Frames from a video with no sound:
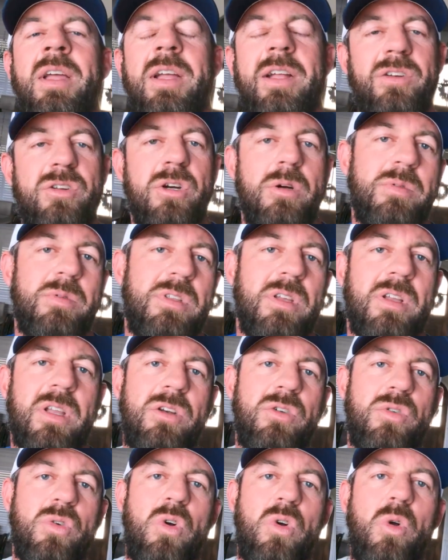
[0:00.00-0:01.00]
in terms of the
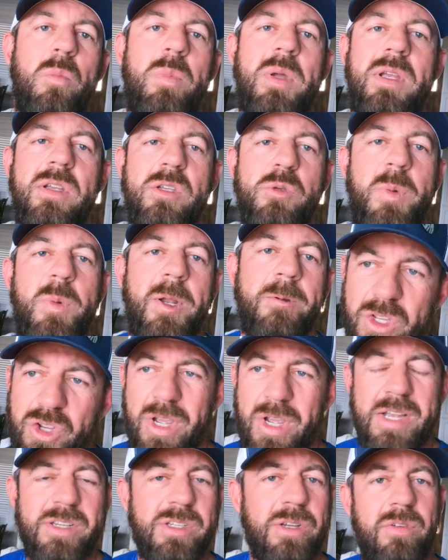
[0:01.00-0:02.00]
control piece. But you
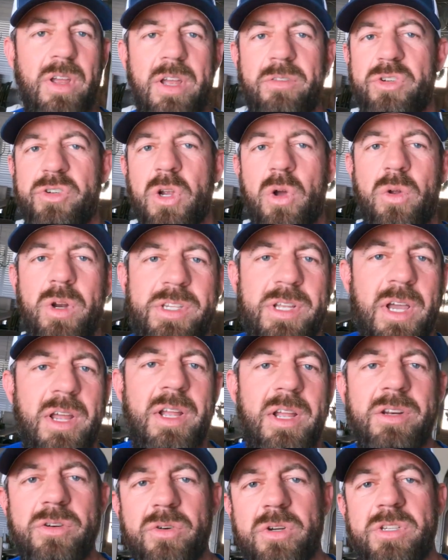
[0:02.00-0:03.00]
guys have shown a ton
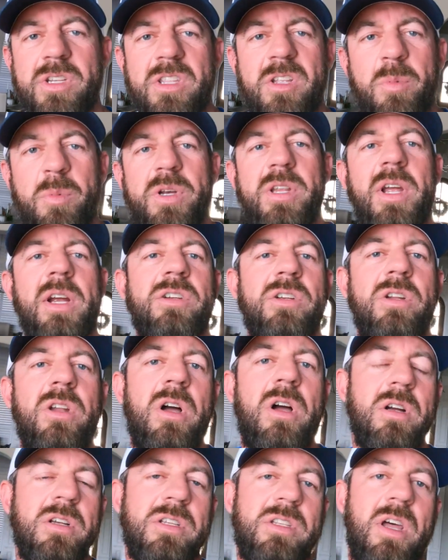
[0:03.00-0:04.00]
of interest in the protection
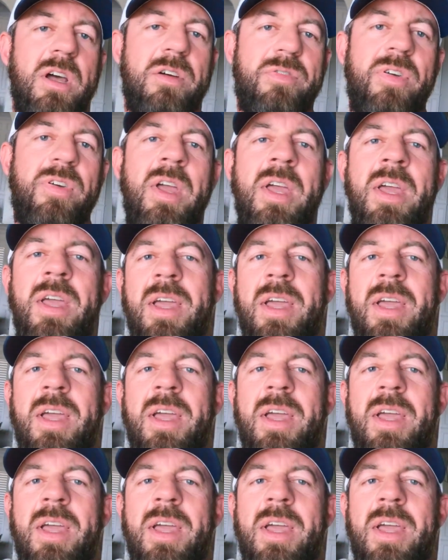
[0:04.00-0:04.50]
dog stuff,